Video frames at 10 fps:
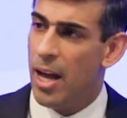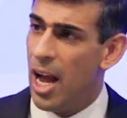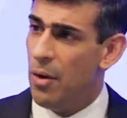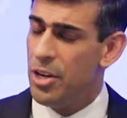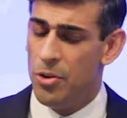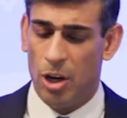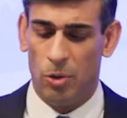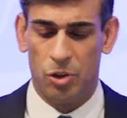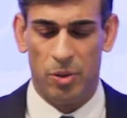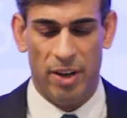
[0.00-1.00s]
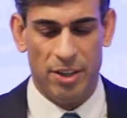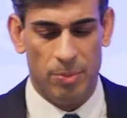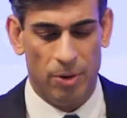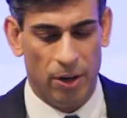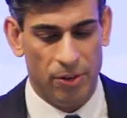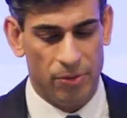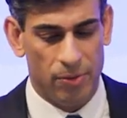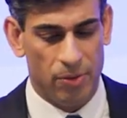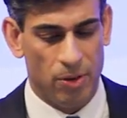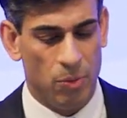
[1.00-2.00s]
Our new culture of
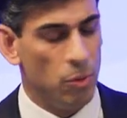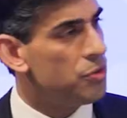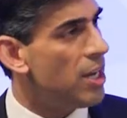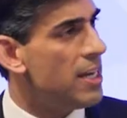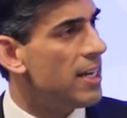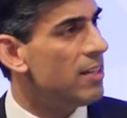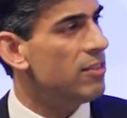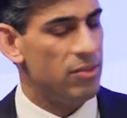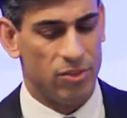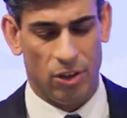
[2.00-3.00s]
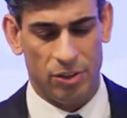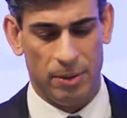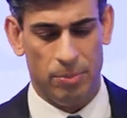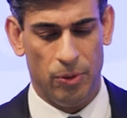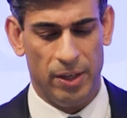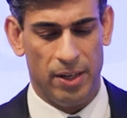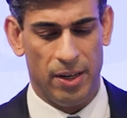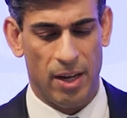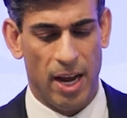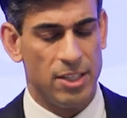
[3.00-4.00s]
enterprise will take as its starting point
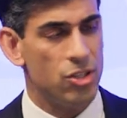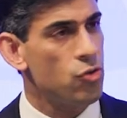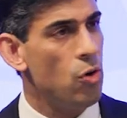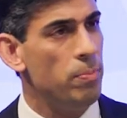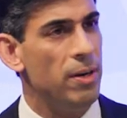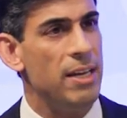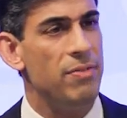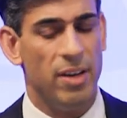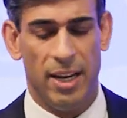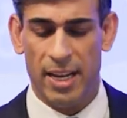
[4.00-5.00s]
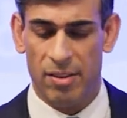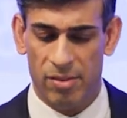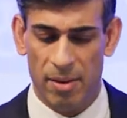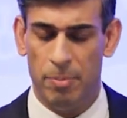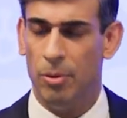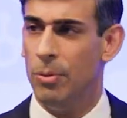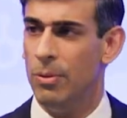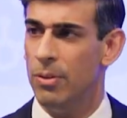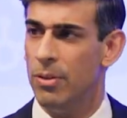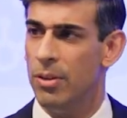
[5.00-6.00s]
a strong belief in a
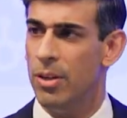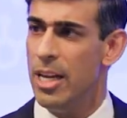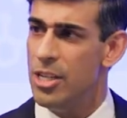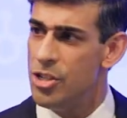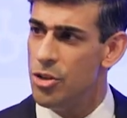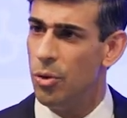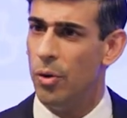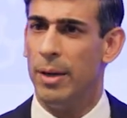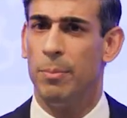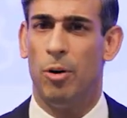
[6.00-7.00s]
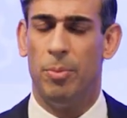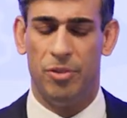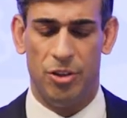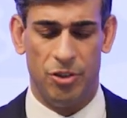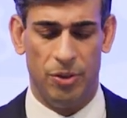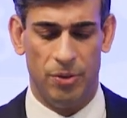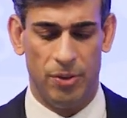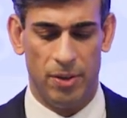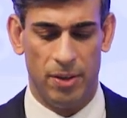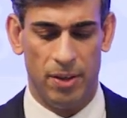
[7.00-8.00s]
simple, enduring proposition:
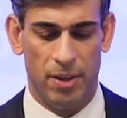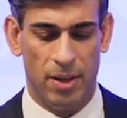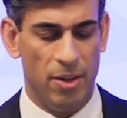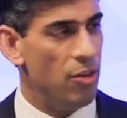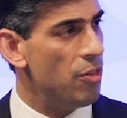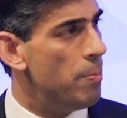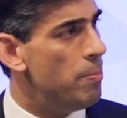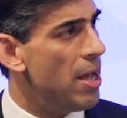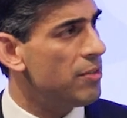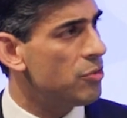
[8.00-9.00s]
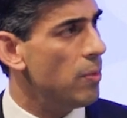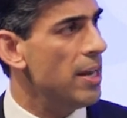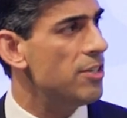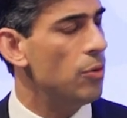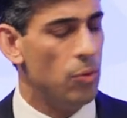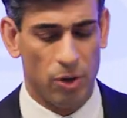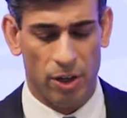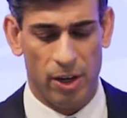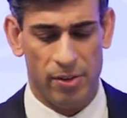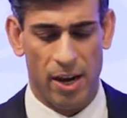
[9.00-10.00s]
that the best way to
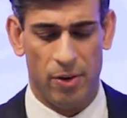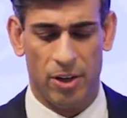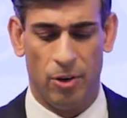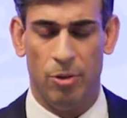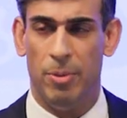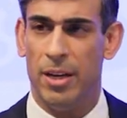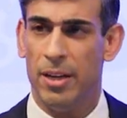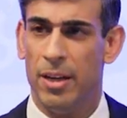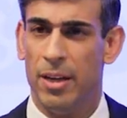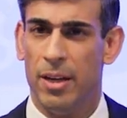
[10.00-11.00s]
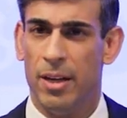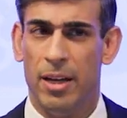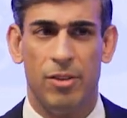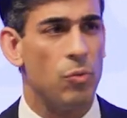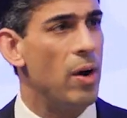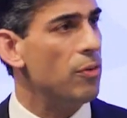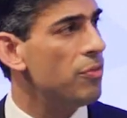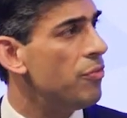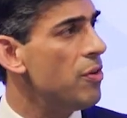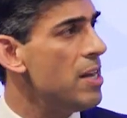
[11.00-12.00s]
organise our economy is
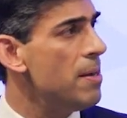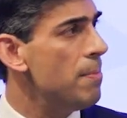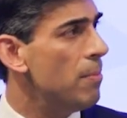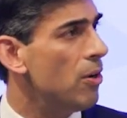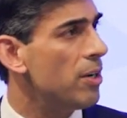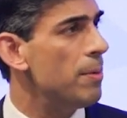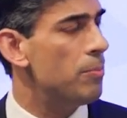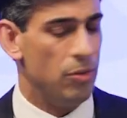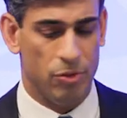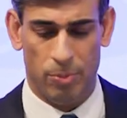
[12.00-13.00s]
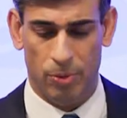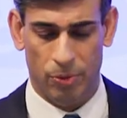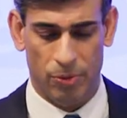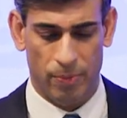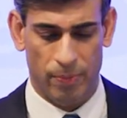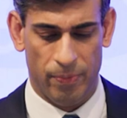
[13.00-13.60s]
around free market principles.